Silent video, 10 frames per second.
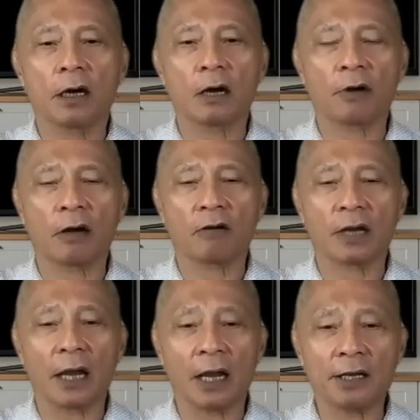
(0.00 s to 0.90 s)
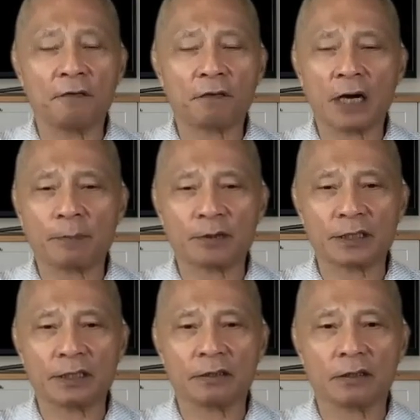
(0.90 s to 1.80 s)
around
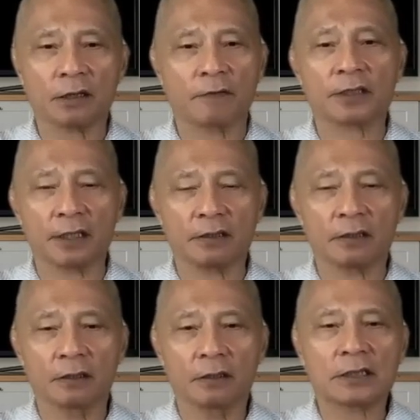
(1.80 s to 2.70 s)
85%, give or take?